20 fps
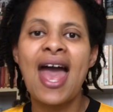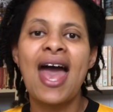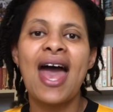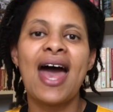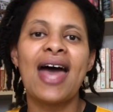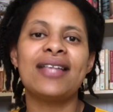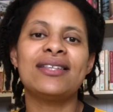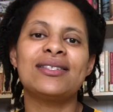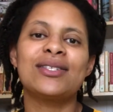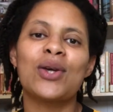
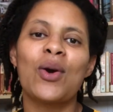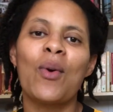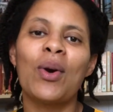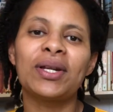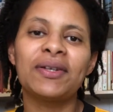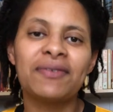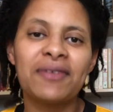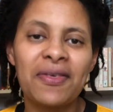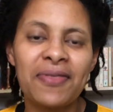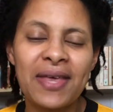and so one
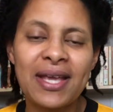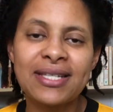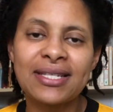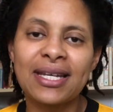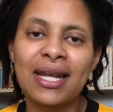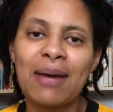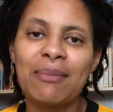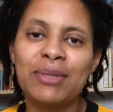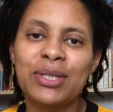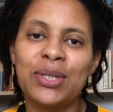of the things that
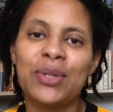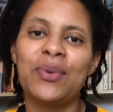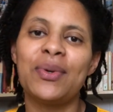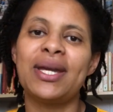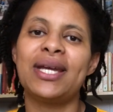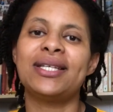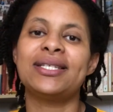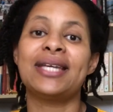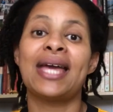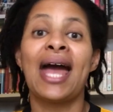I'm
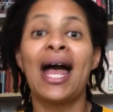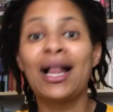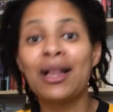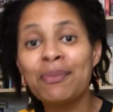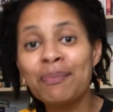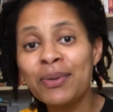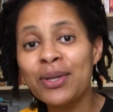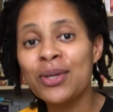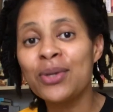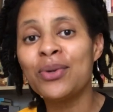doing to
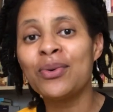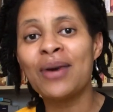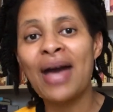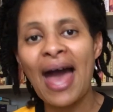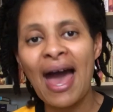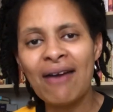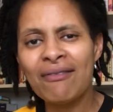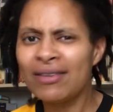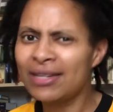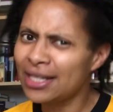help you
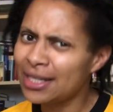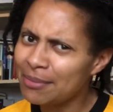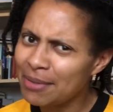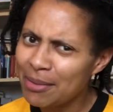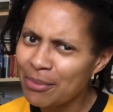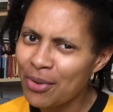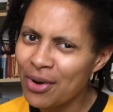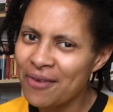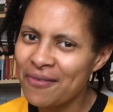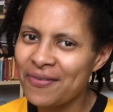have a little bit
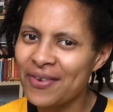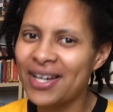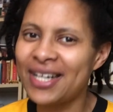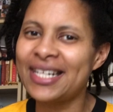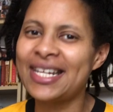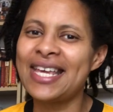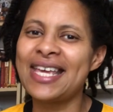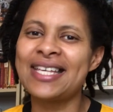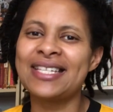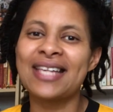more
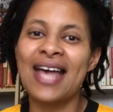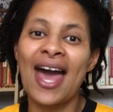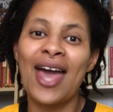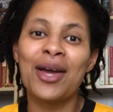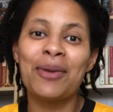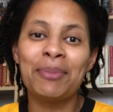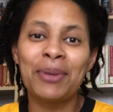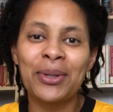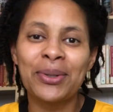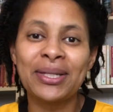fun is I
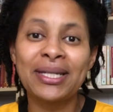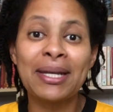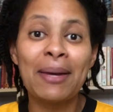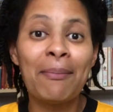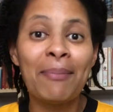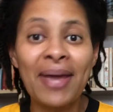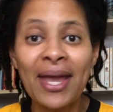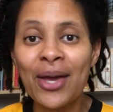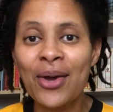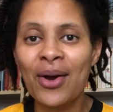uploaded a
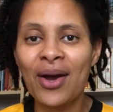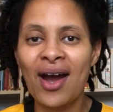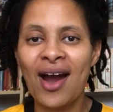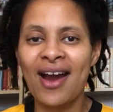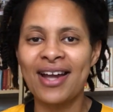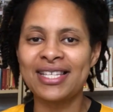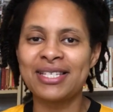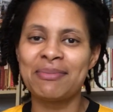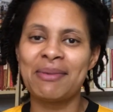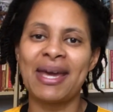bingo
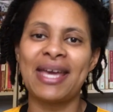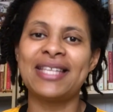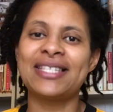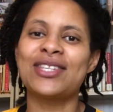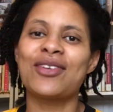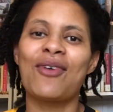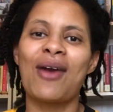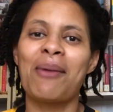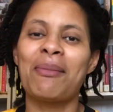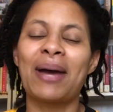card to my
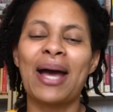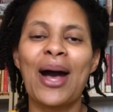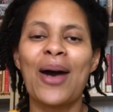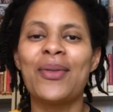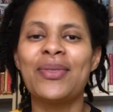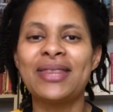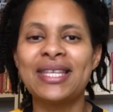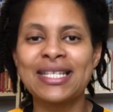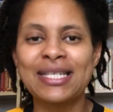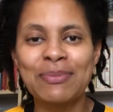Instagram
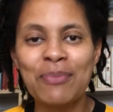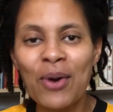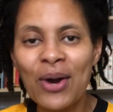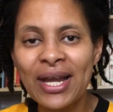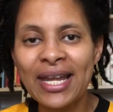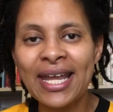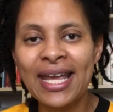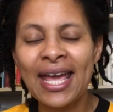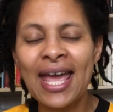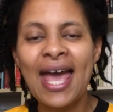account this
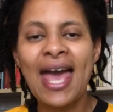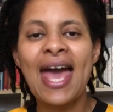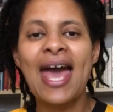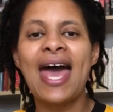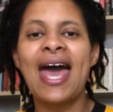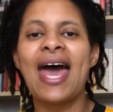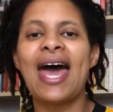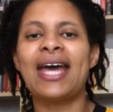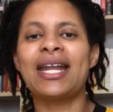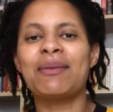morning,
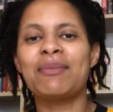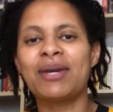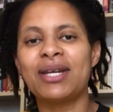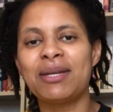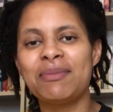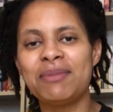and I'm going to